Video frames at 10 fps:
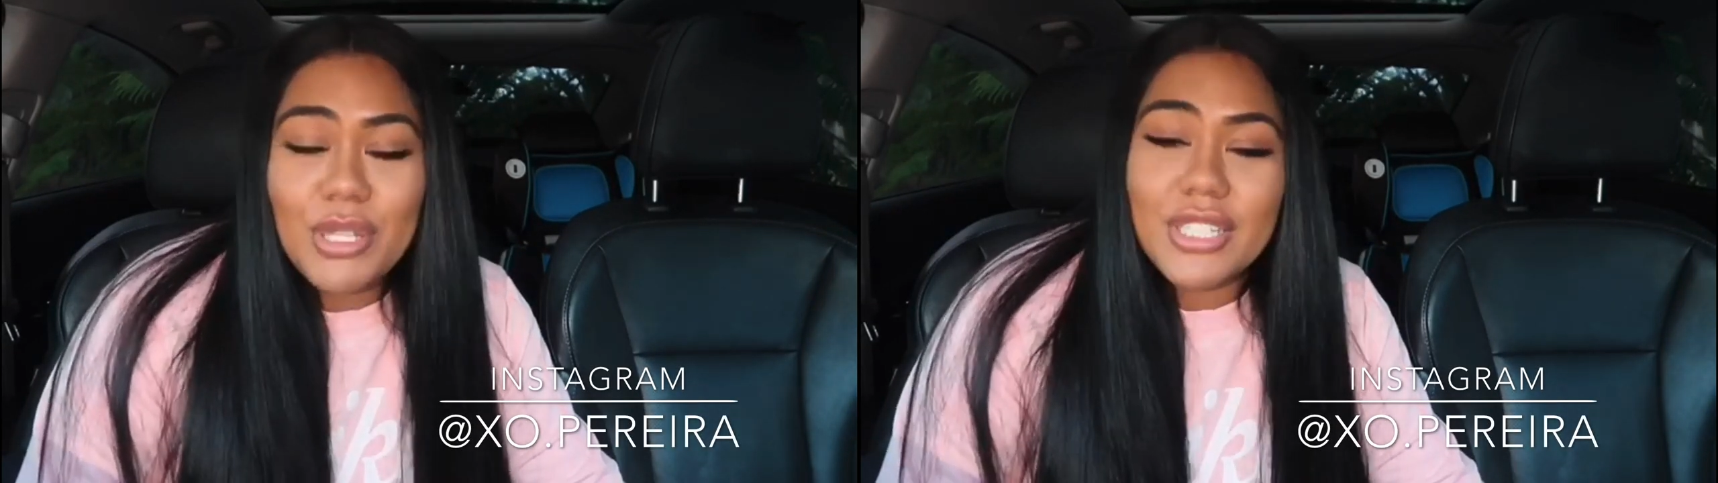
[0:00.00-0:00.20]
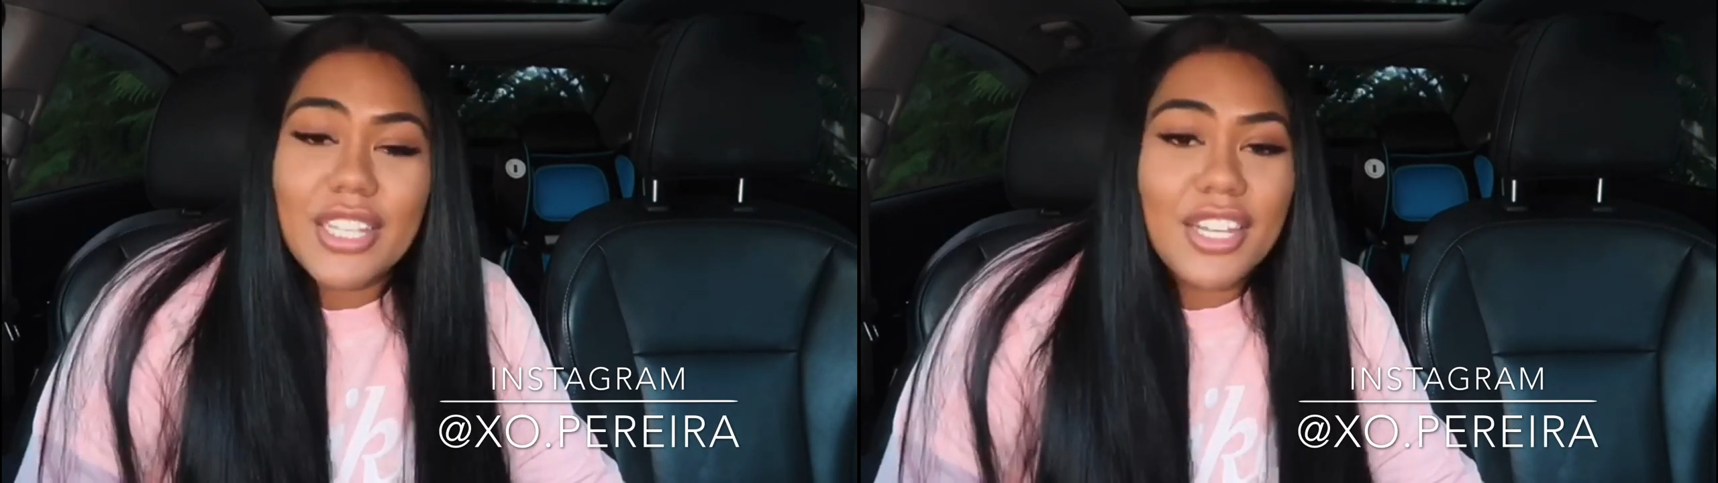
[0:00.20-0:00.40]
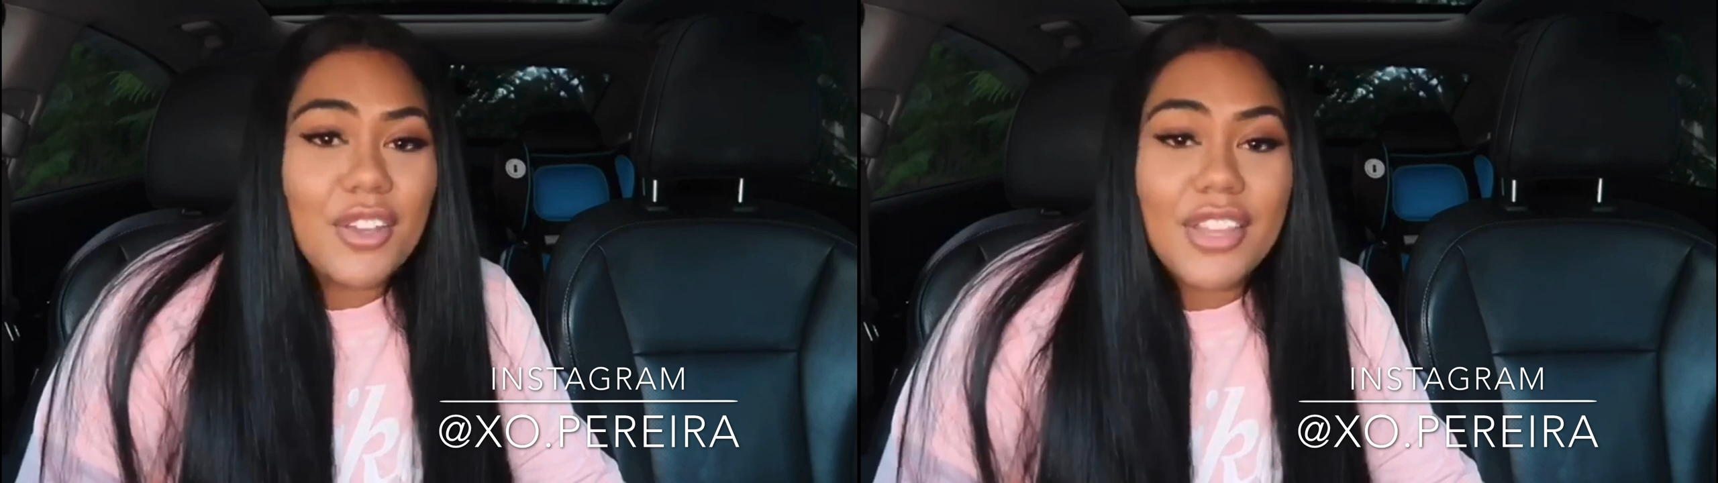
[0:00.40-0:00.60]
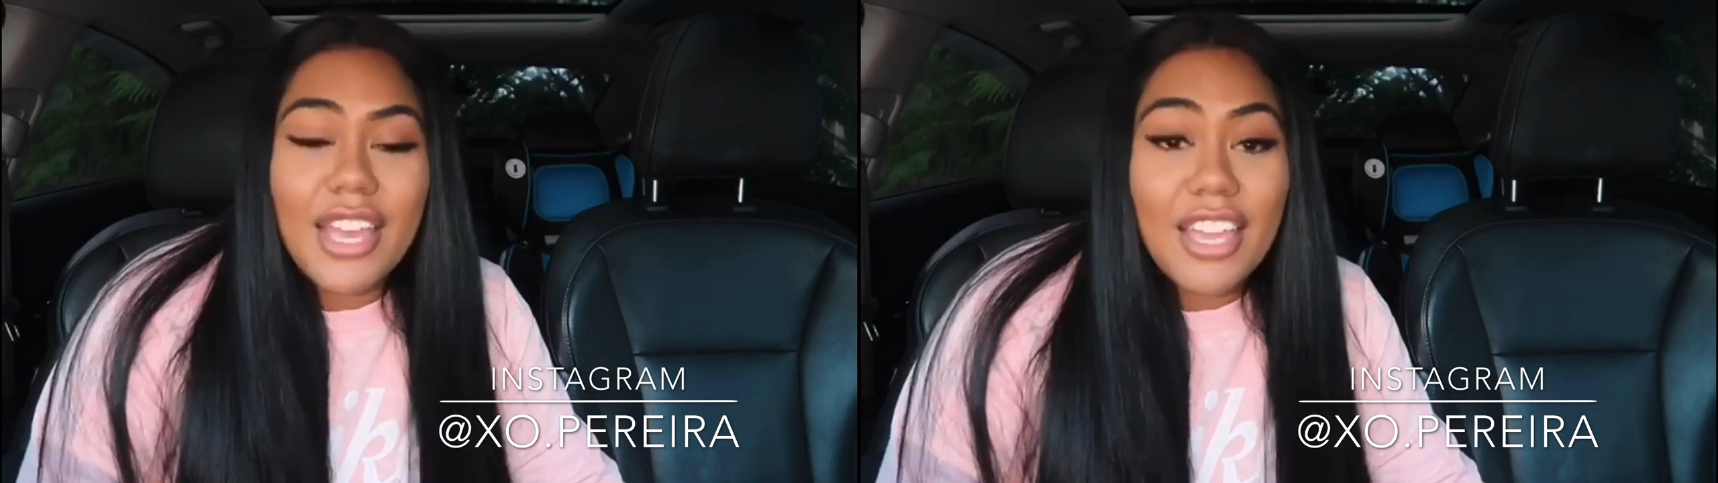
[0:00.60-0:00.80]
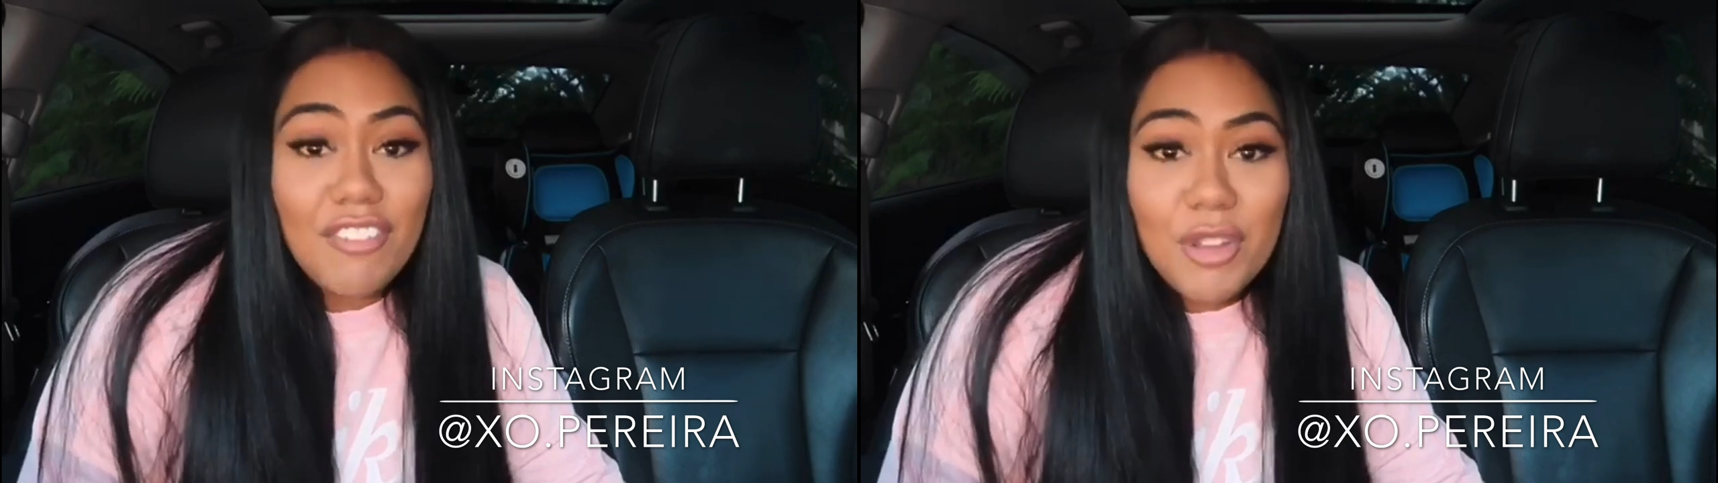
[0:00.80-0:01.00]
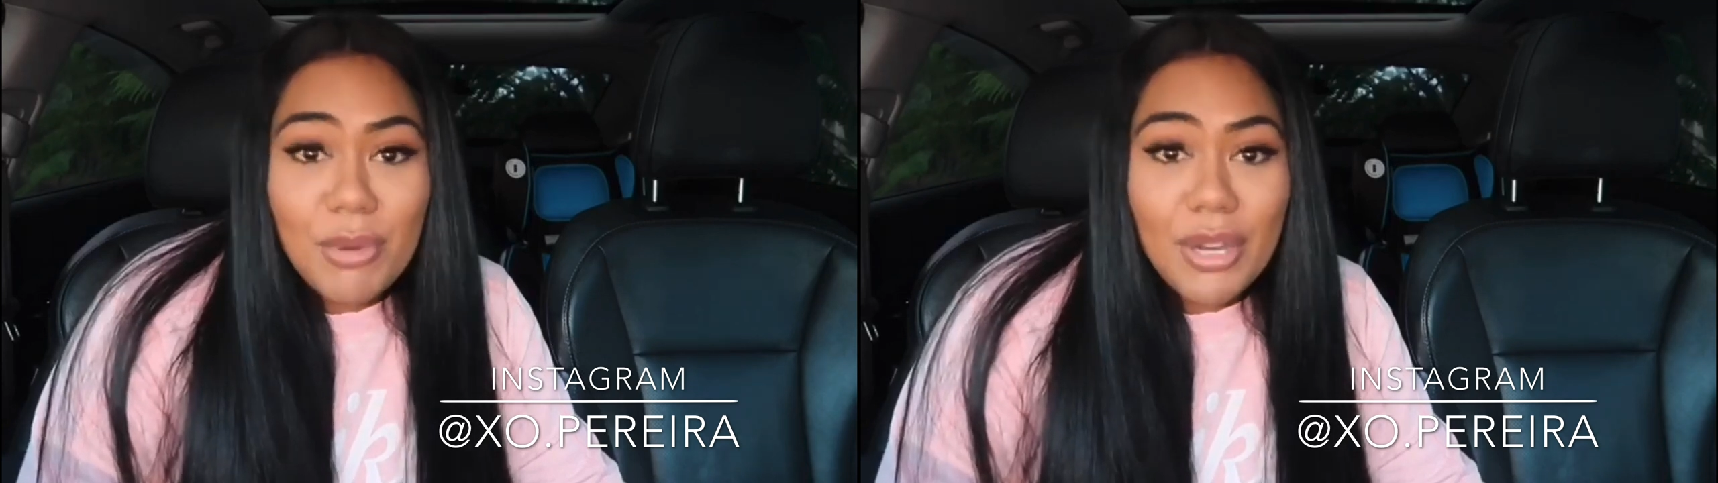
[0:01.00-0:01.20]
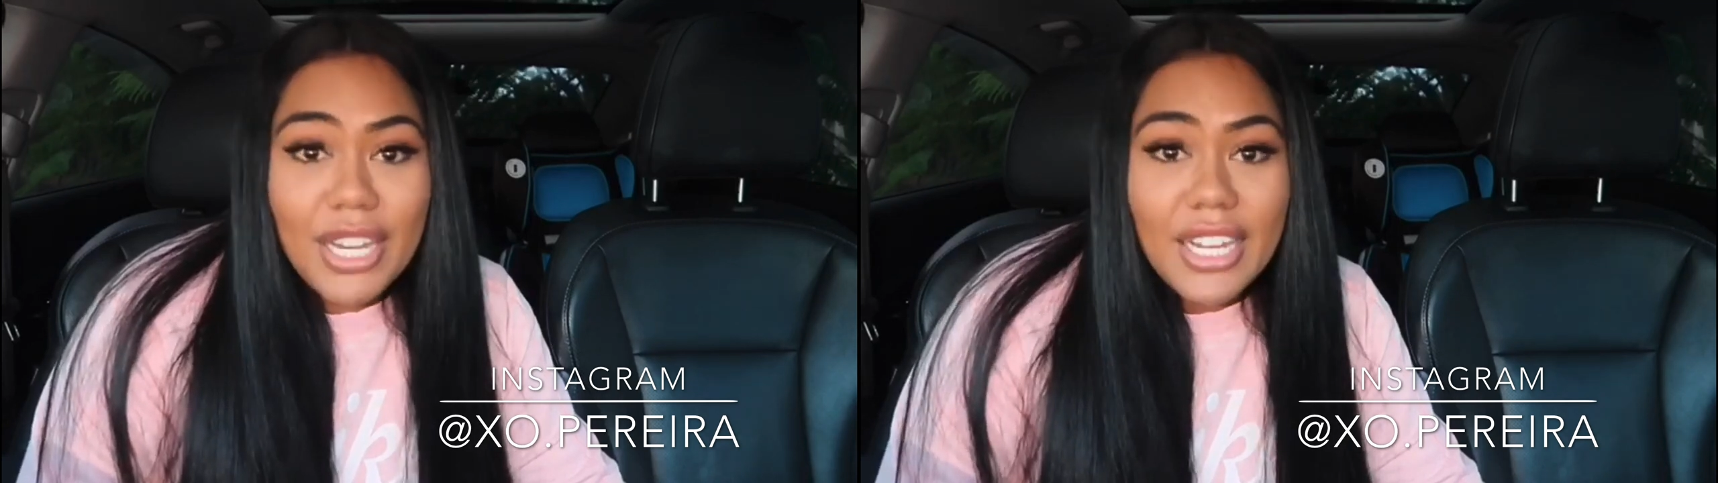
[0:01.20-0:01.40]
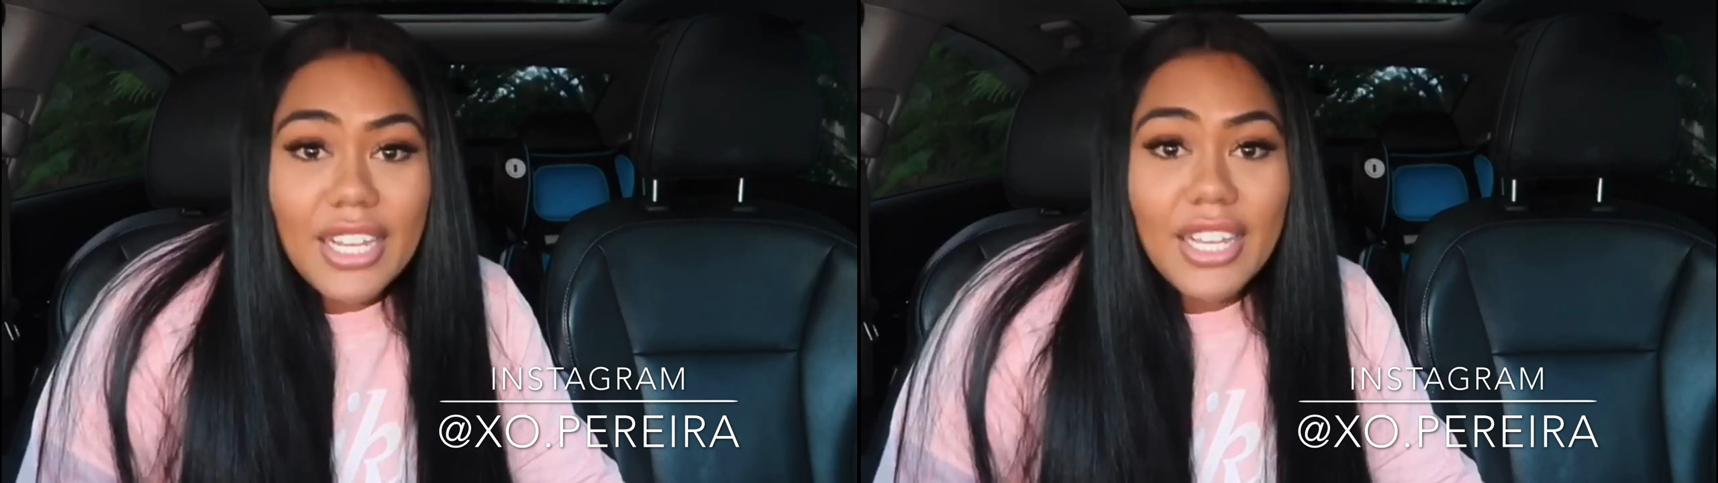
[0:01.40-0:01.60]
because I know that
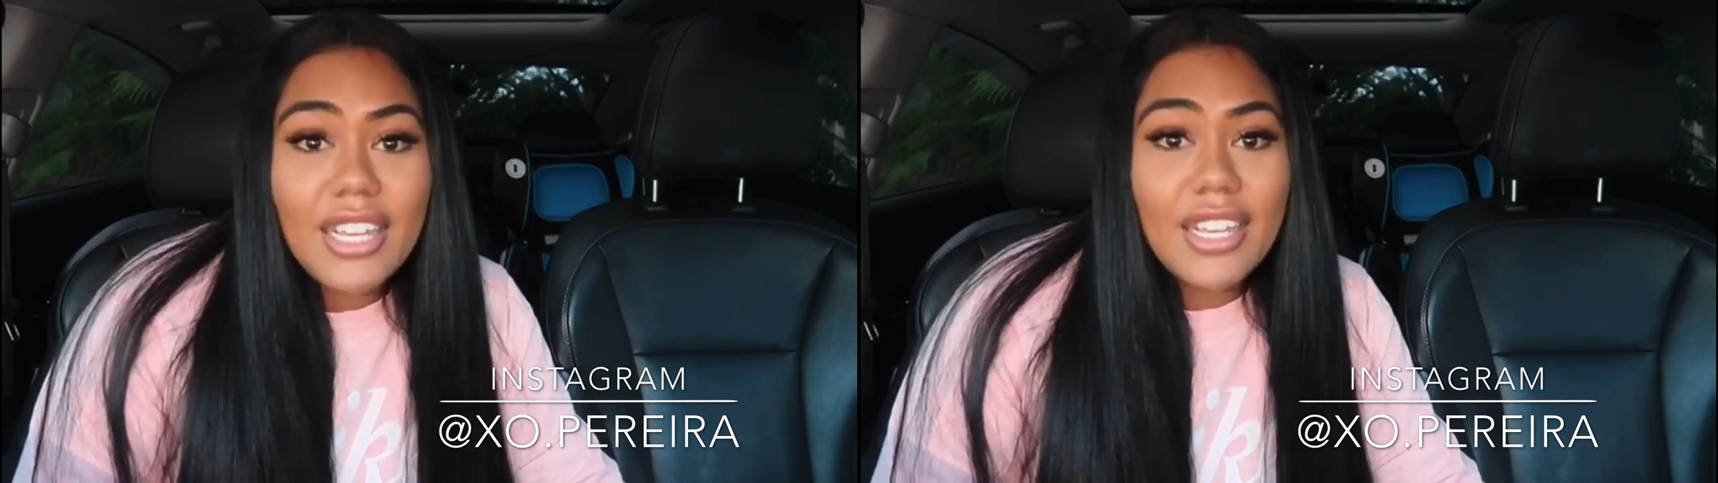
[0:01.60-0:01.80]
everybody